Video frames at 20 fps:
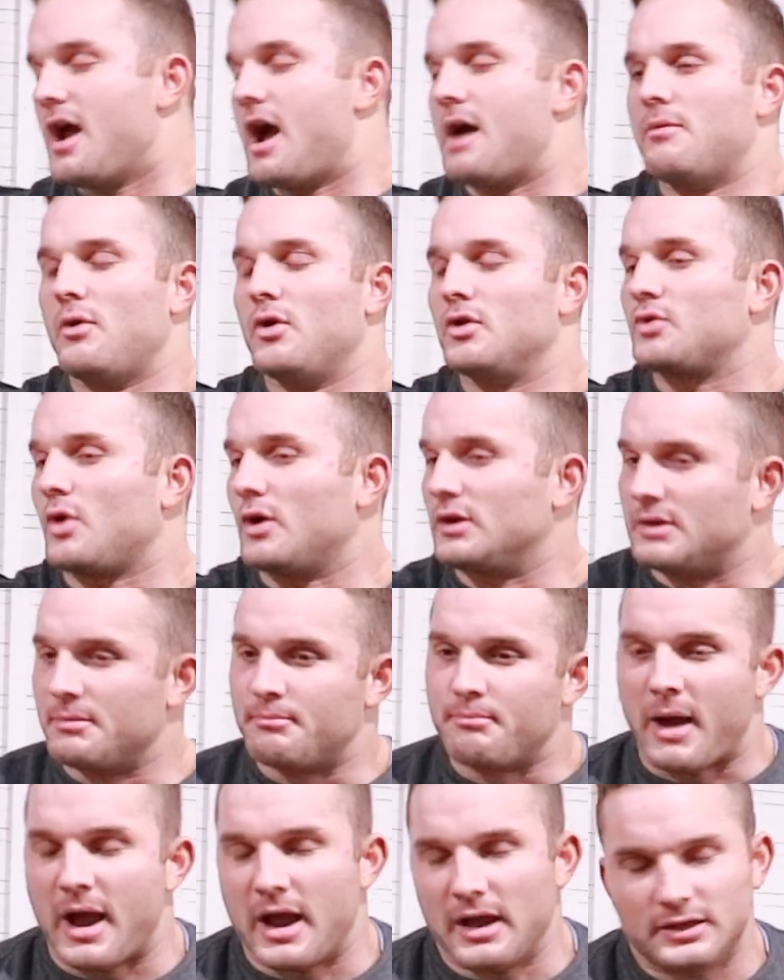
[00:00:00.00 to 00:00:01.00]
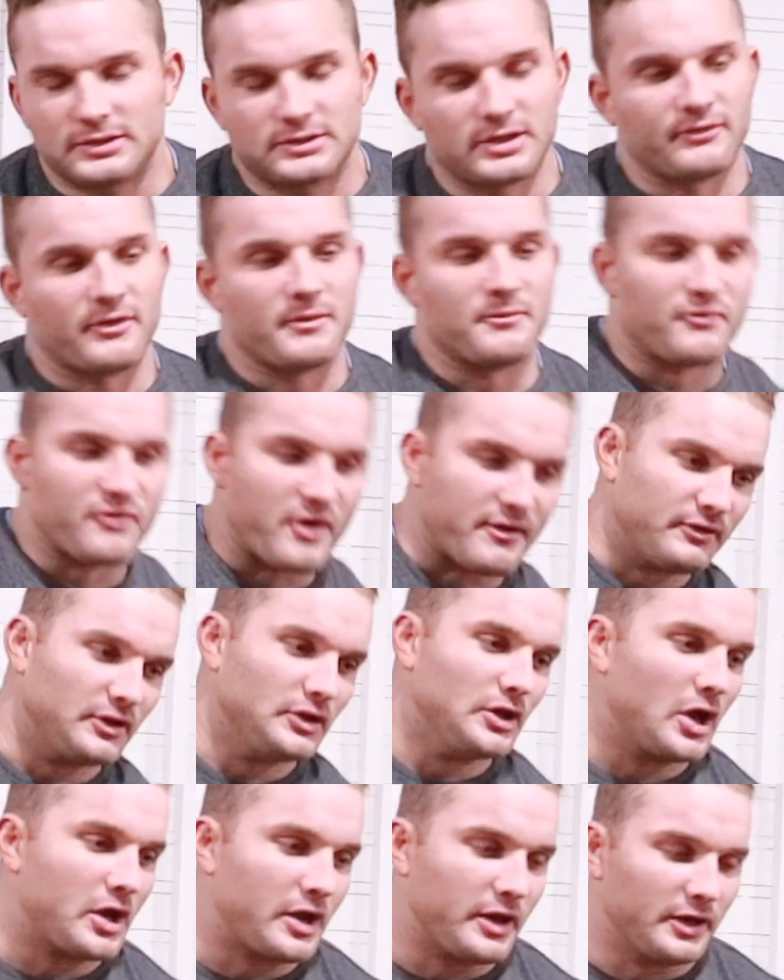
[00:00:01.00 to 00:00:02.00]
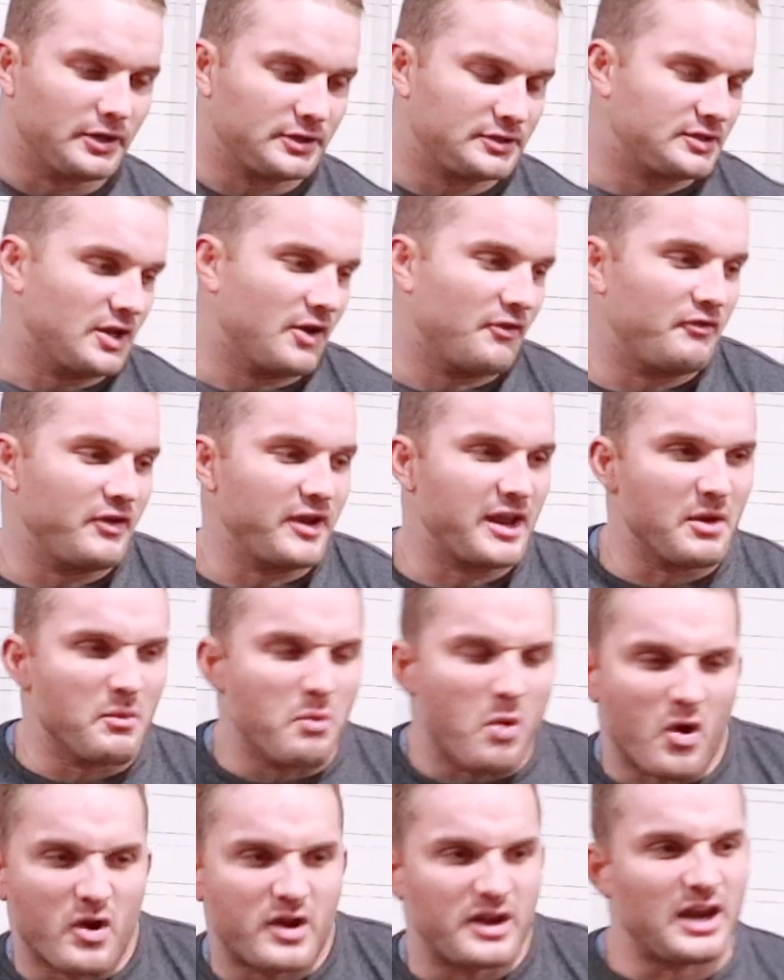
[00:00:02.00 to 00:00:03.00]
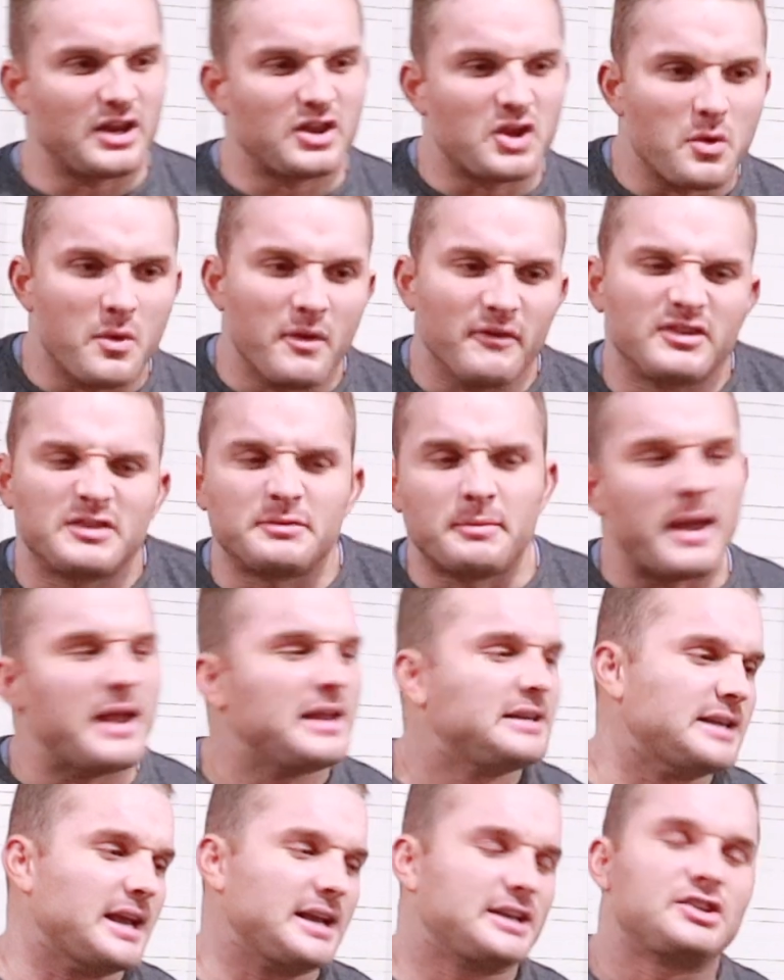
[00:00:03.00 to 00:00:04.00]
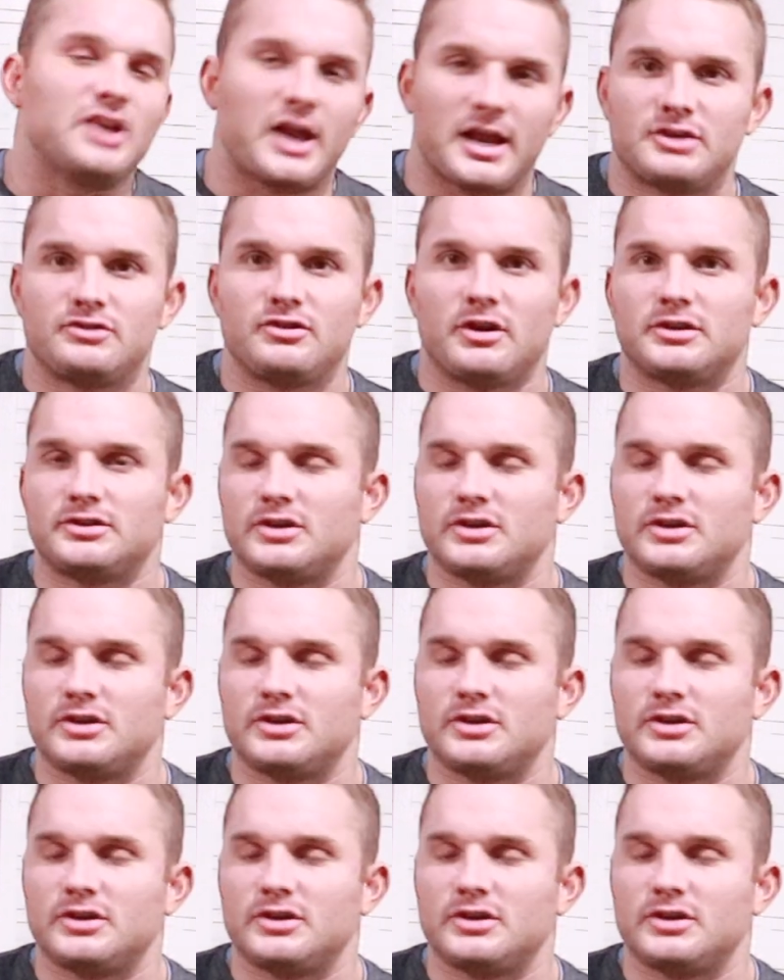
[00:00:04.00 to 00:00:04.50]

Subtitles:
I'm always wanting to buy stuff. I'm forever looking at stuff, thinking, what can I do with space, etc.